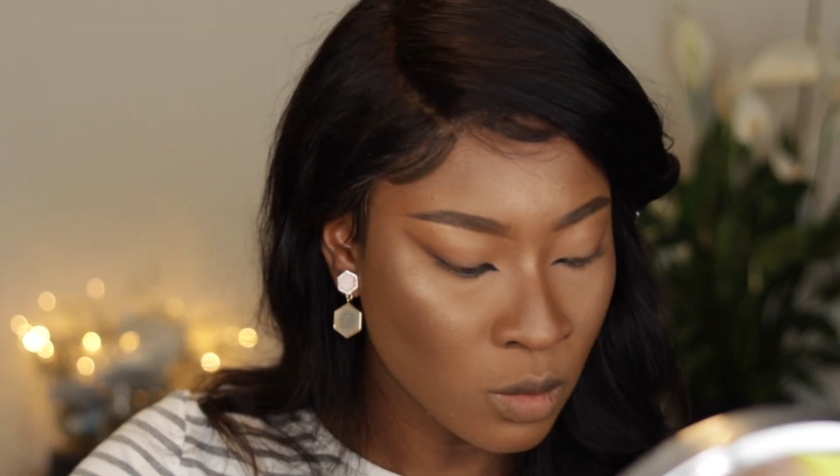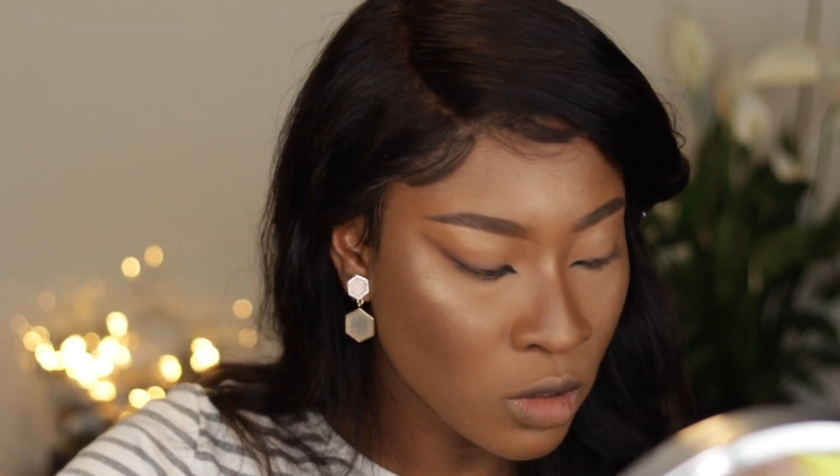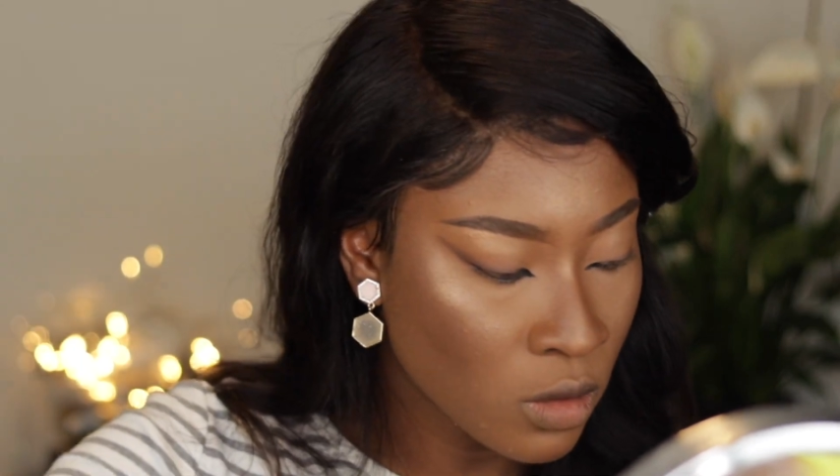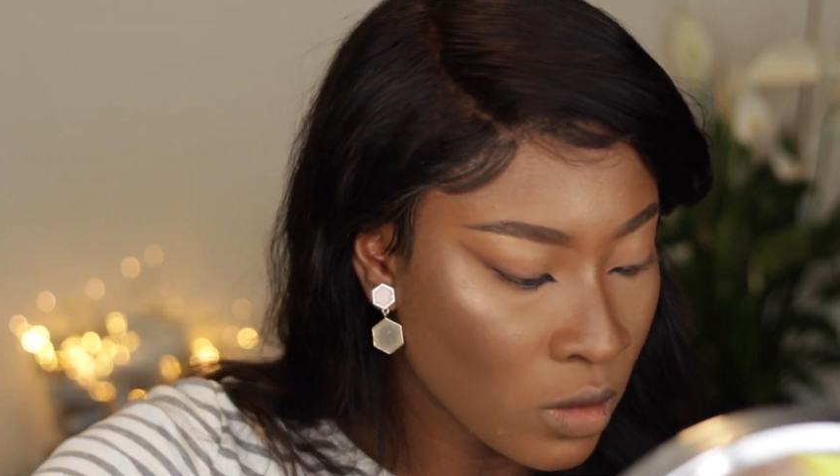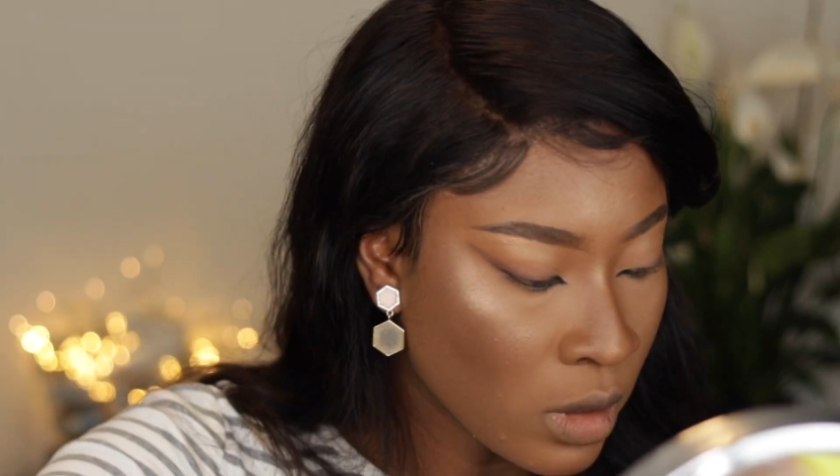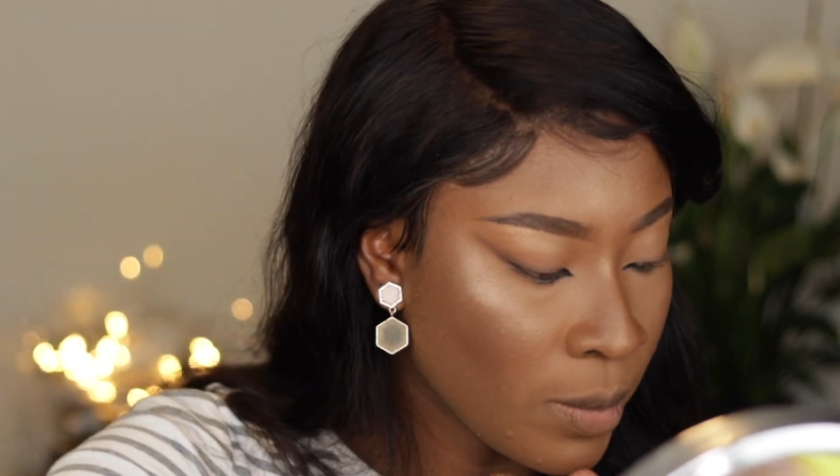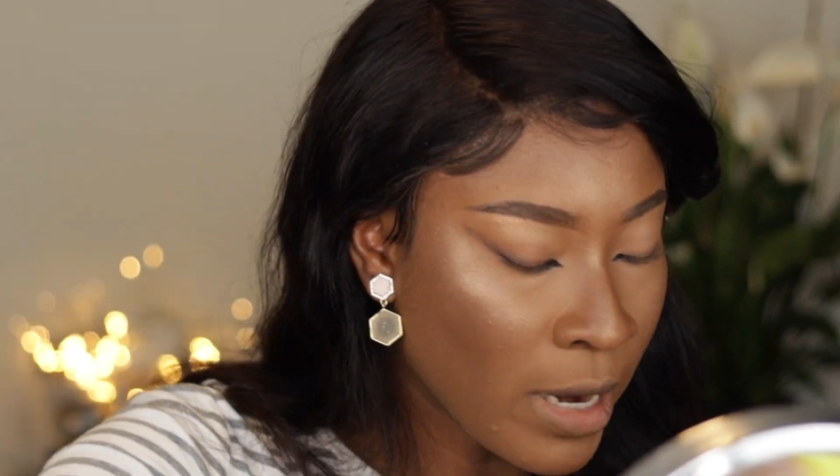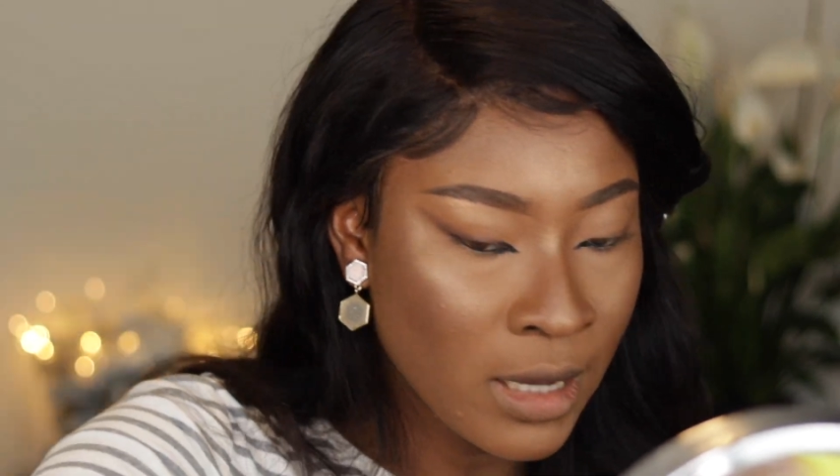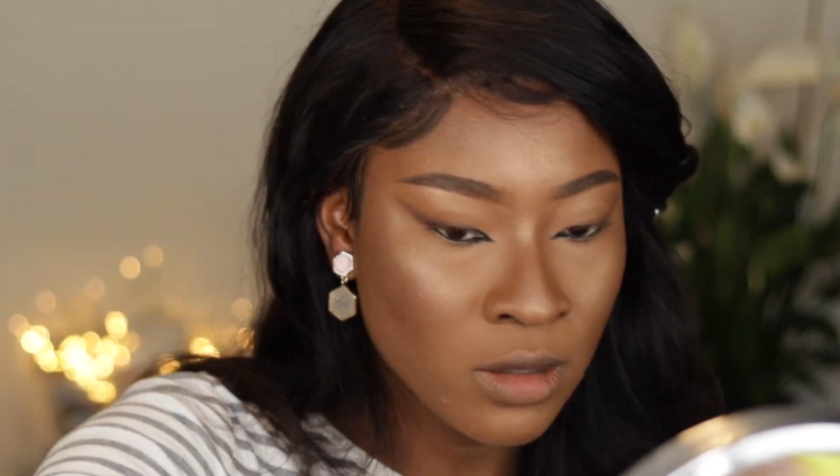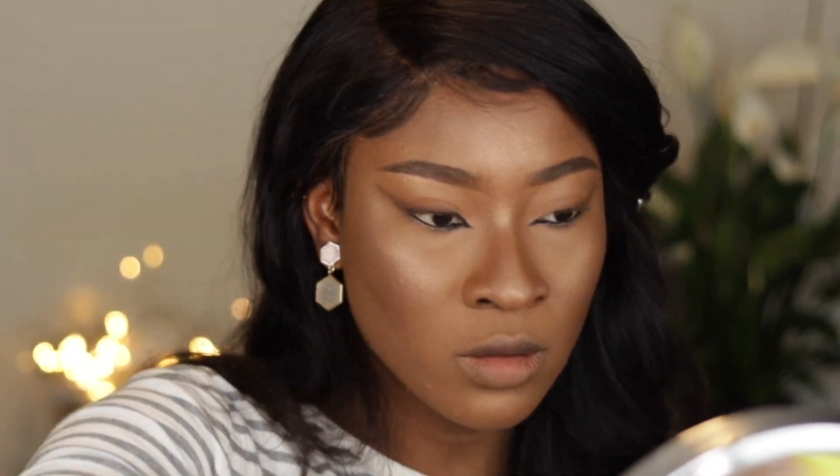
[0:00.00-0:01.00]
just gonna
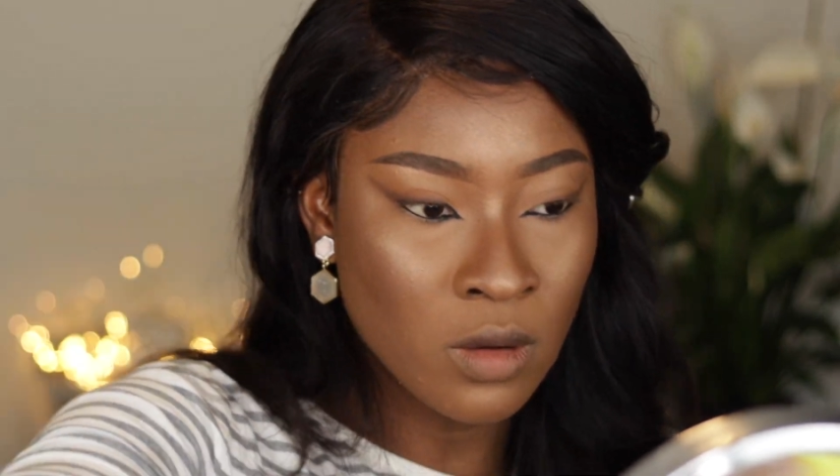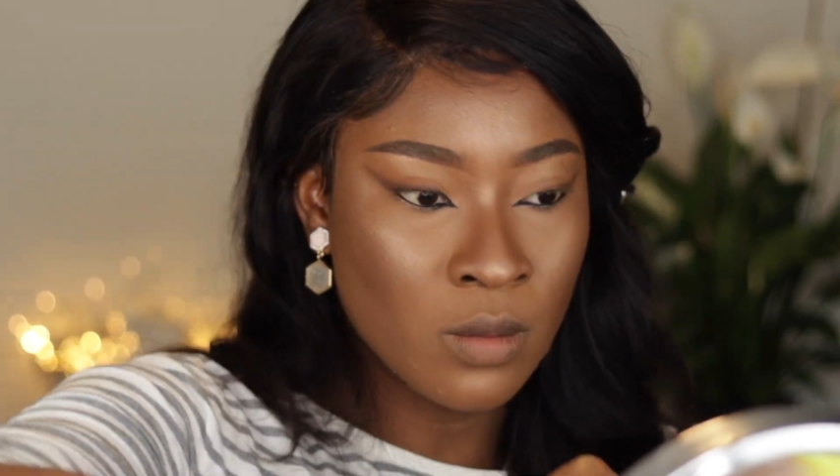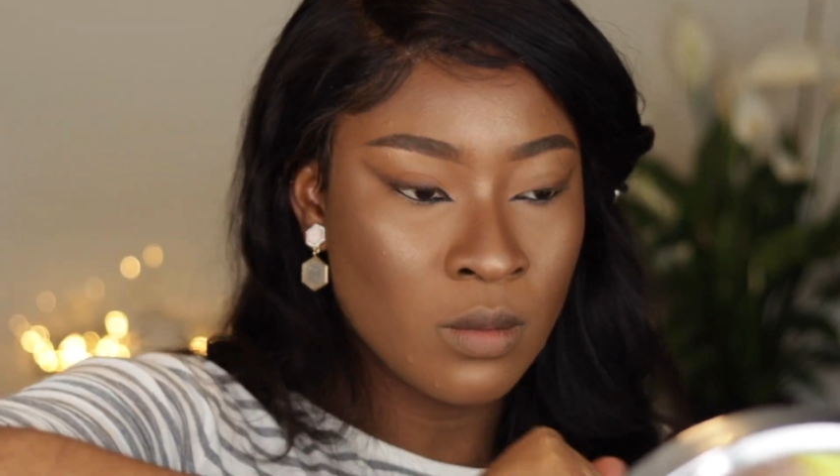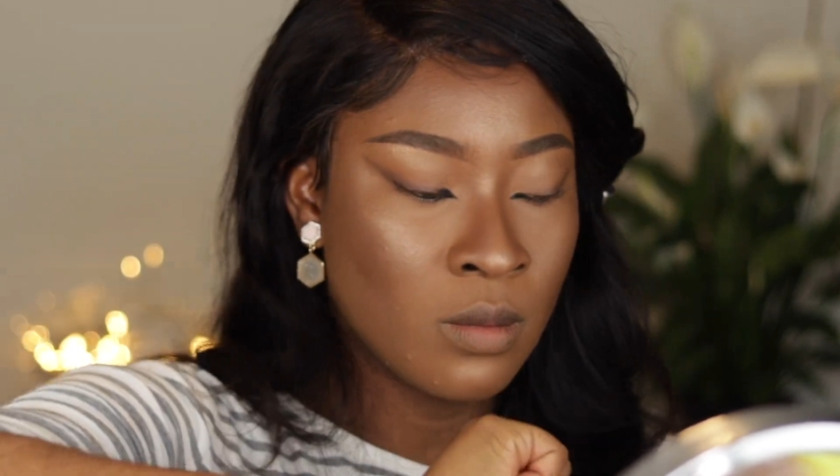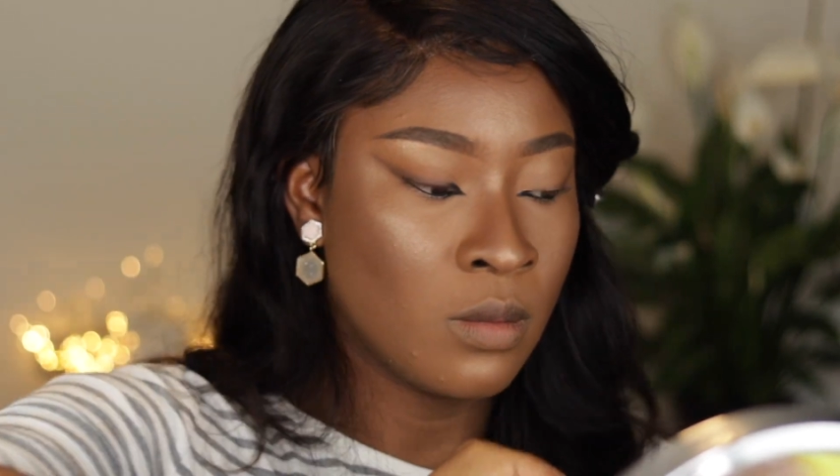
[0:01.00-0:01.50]
apply some